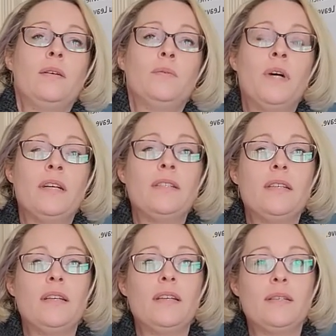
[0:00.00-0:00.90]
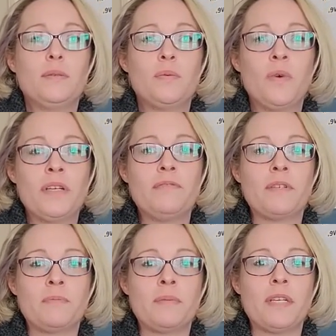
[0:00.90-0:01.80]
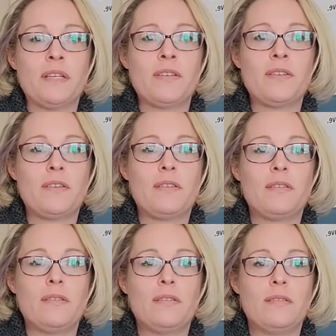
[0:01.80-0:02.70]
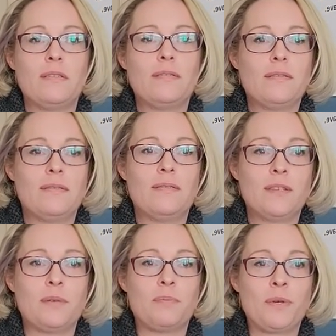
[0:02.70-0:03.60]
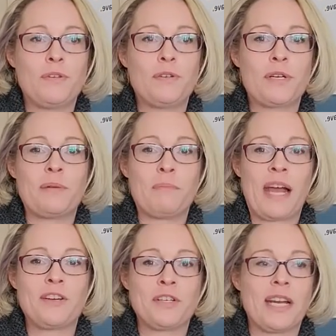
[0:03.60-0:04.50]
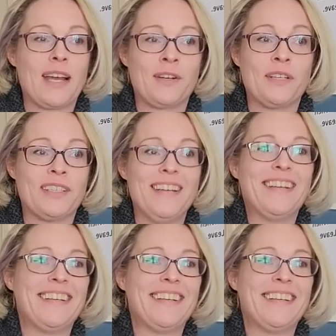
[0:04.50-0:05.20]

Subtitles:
Well, one of them is to put your compassion hat on.